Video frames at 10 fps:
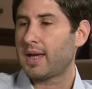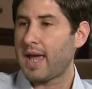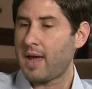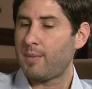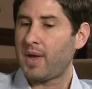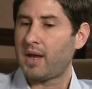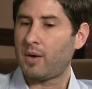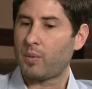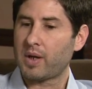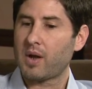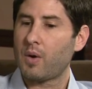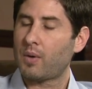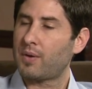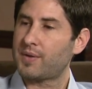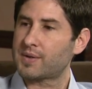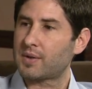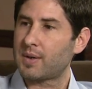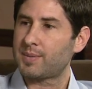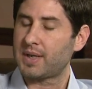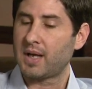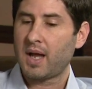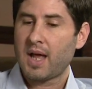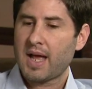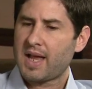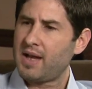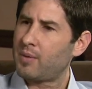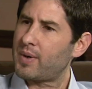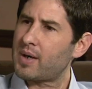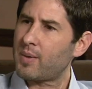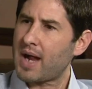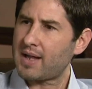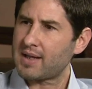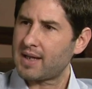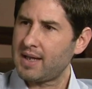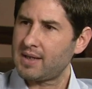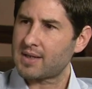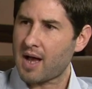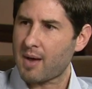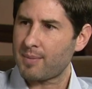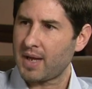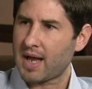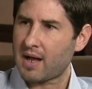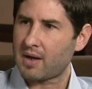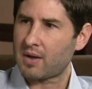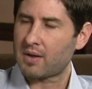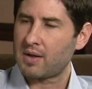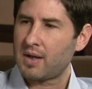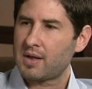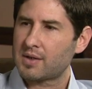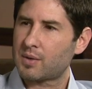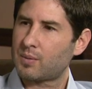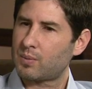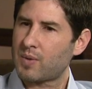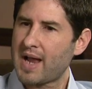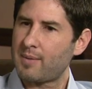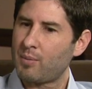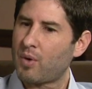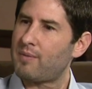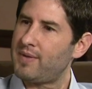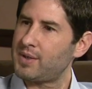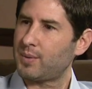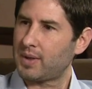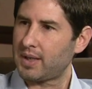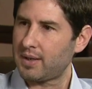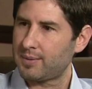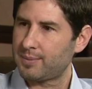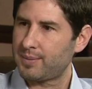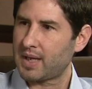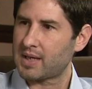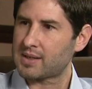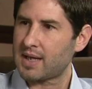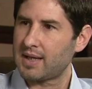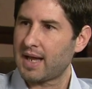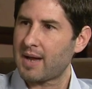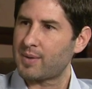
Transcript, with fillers: came in and we co wrote the script. And in a weird way, I think he taught me how to, to write more visually because I think mm-hmm.